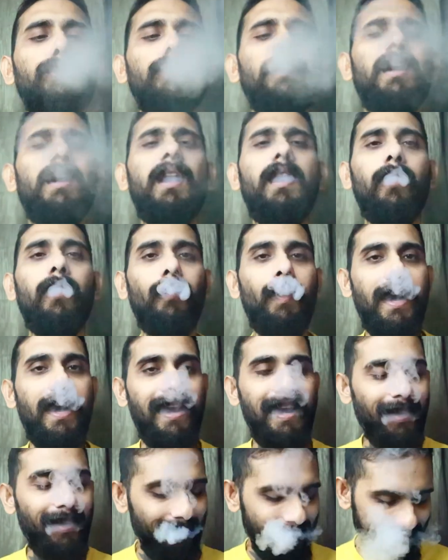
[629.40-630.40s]
Oh
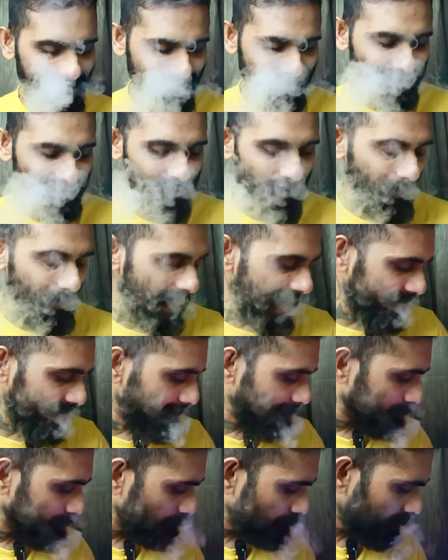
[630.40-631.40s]
wow. All right,
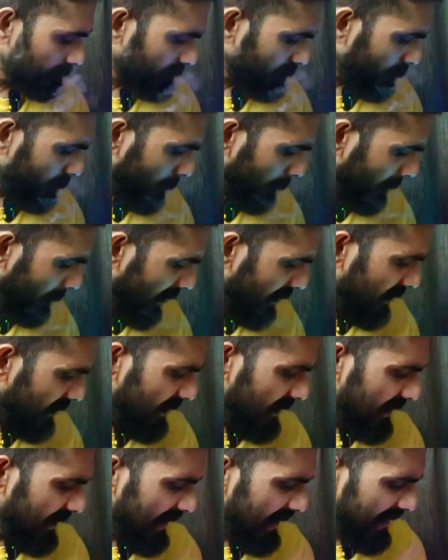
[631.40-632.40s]

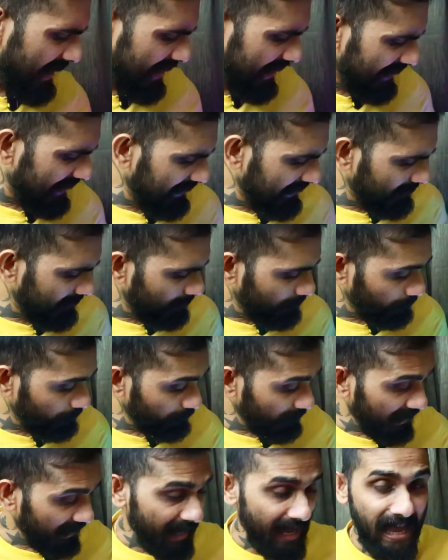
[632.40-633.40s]
and
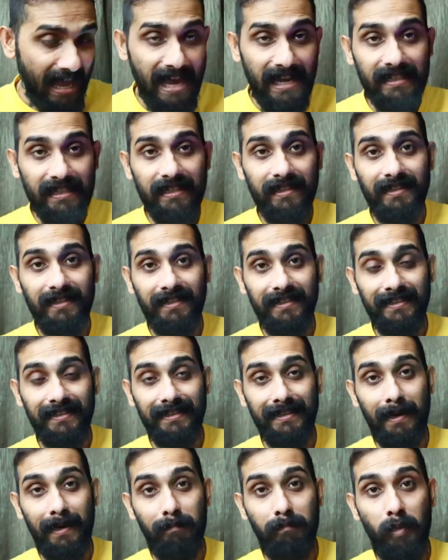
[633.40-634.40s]
at
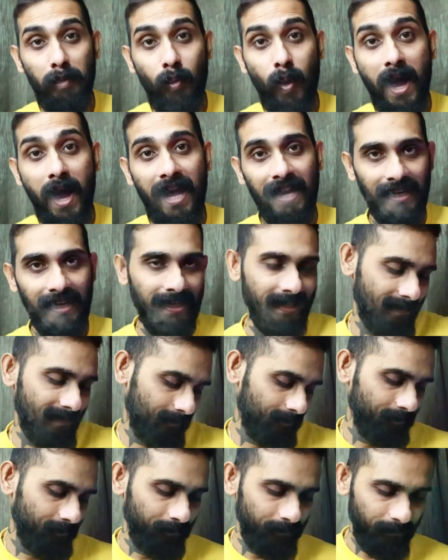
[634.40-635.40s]
number one,
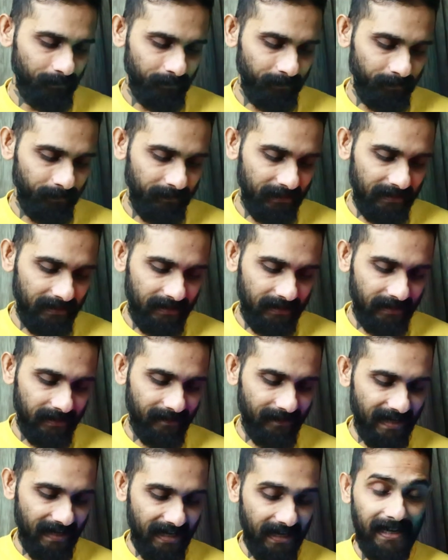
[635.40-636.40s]
all
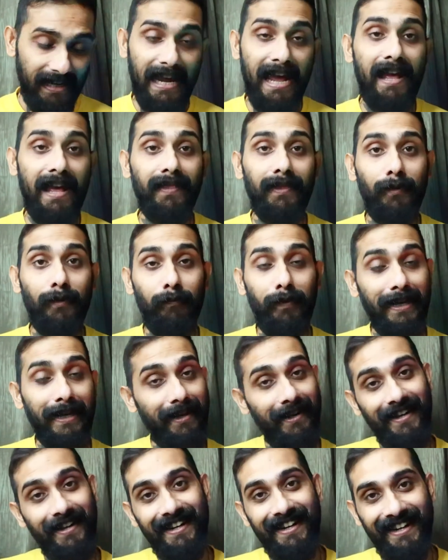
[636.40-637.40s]
right, and the
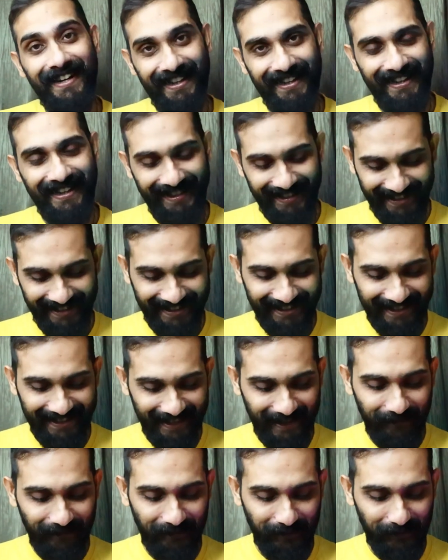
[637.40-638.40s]
winner,
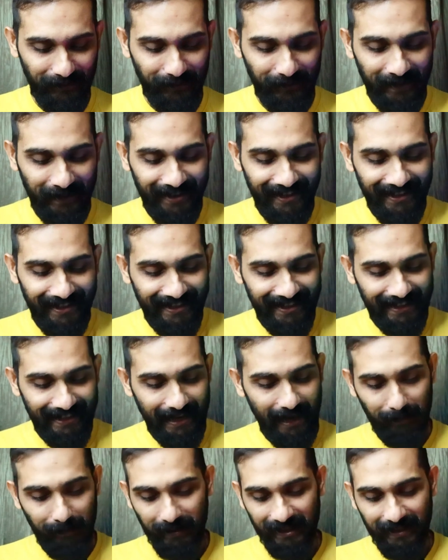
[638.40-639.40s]

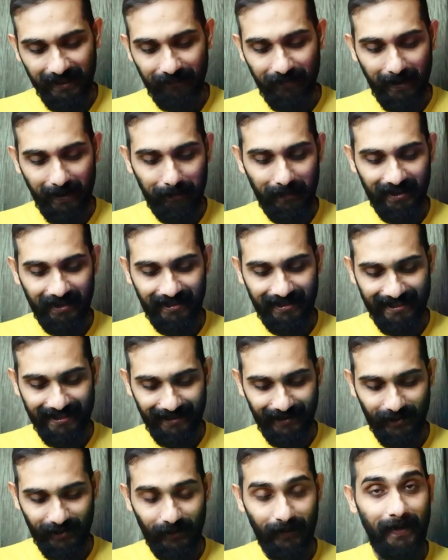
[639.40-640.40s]
if I may say
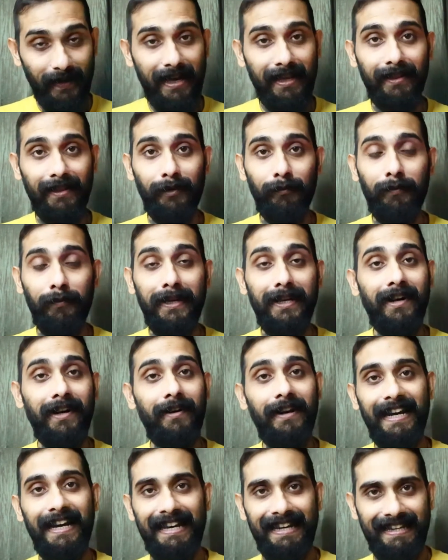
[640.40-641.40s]
so, and the
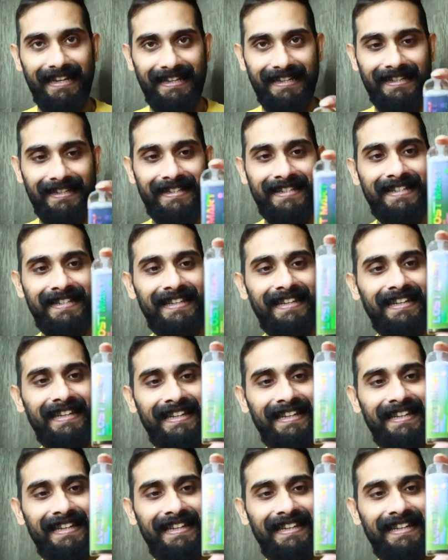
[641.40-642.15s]
winner is